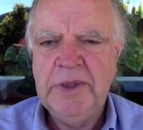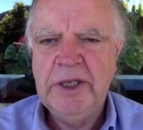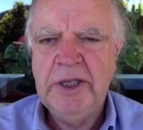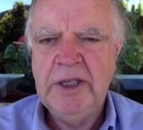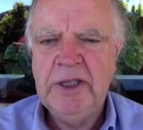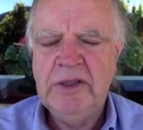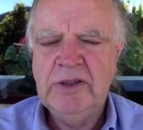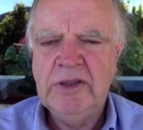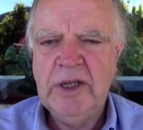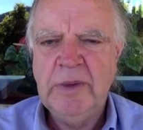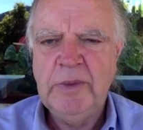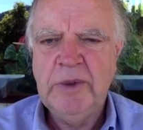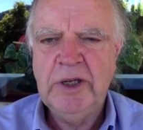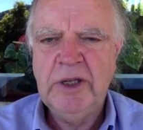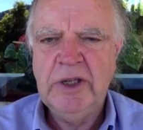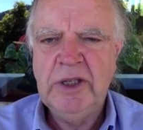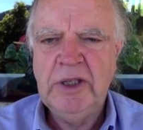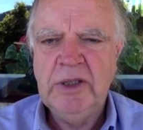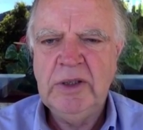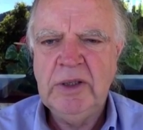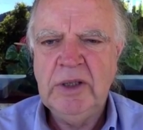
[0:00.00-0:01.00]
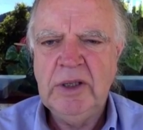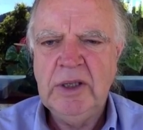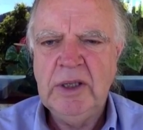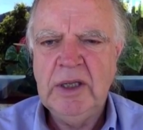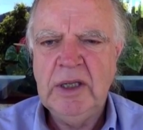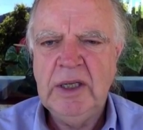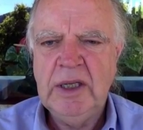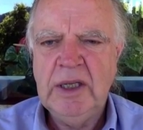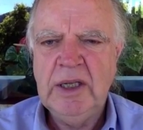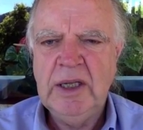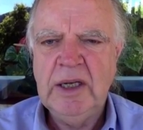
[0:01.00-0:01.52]
period is somewhere in
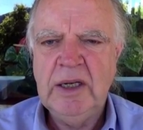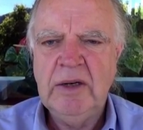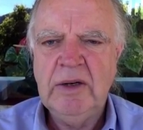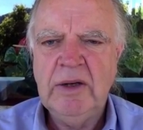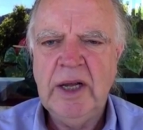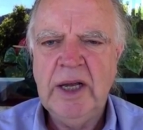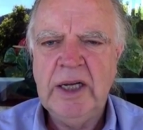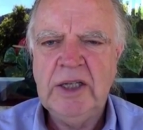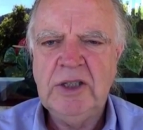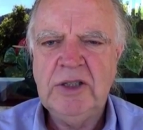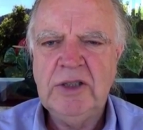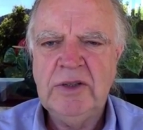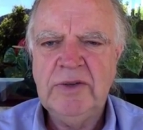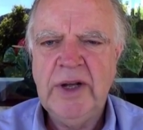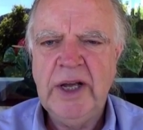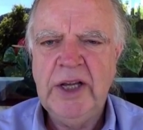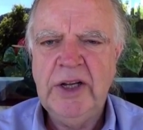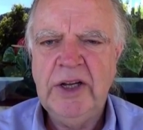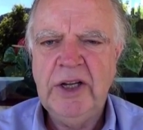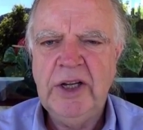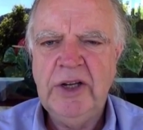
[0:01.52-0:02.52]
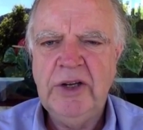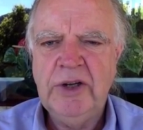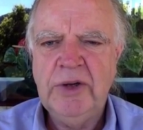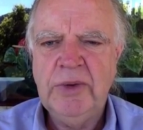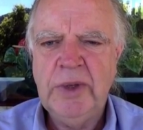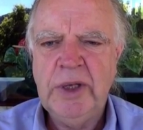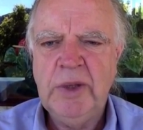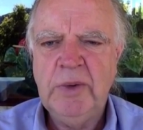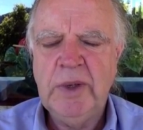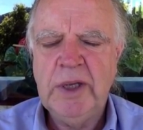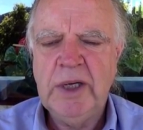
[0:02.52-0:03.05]
the nature of 18 to
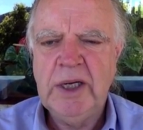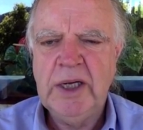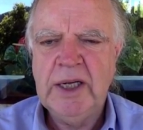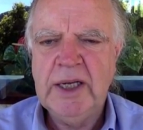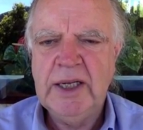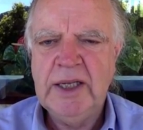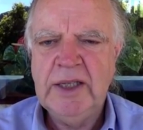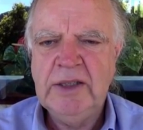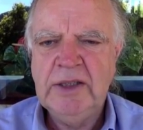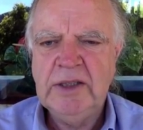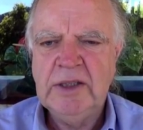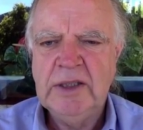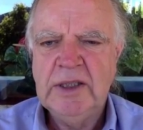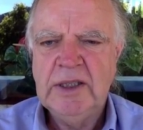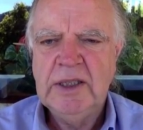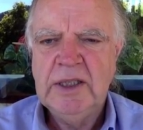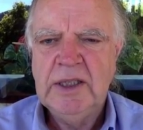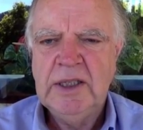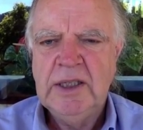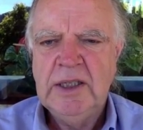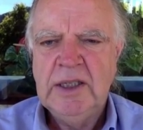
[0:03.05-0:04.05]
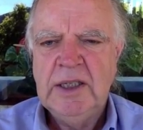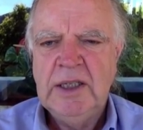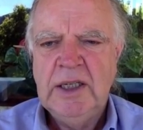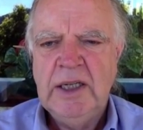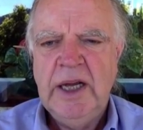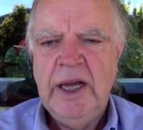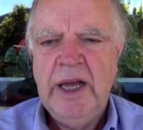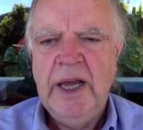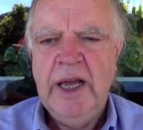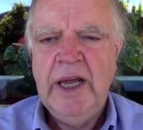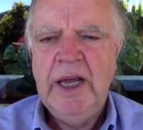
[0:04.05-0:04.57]
21 days,
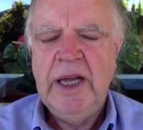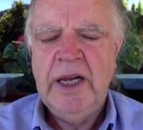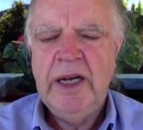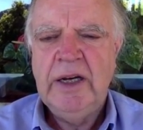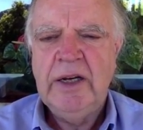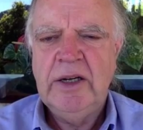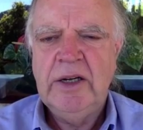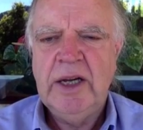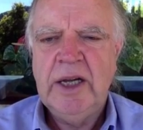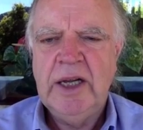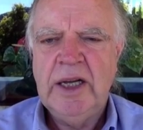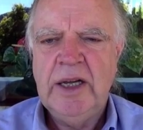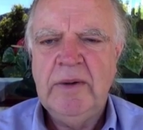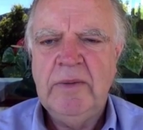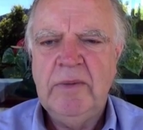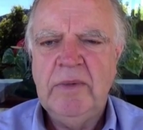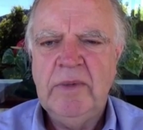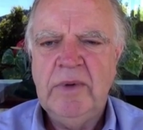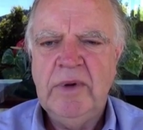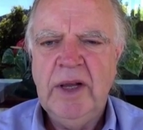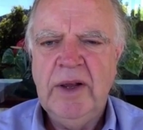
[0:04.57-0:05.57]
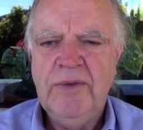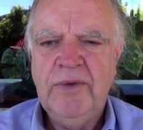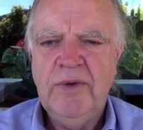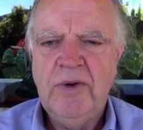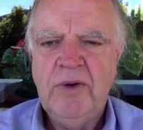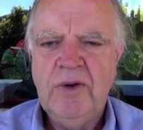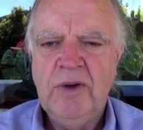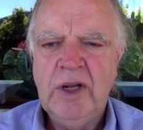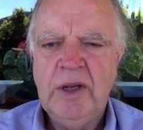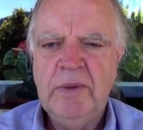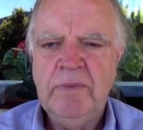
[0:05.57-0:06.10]
and
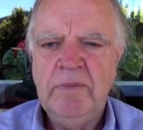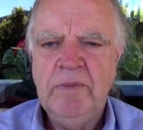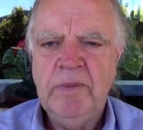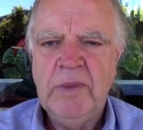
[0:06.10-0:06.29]
therefore the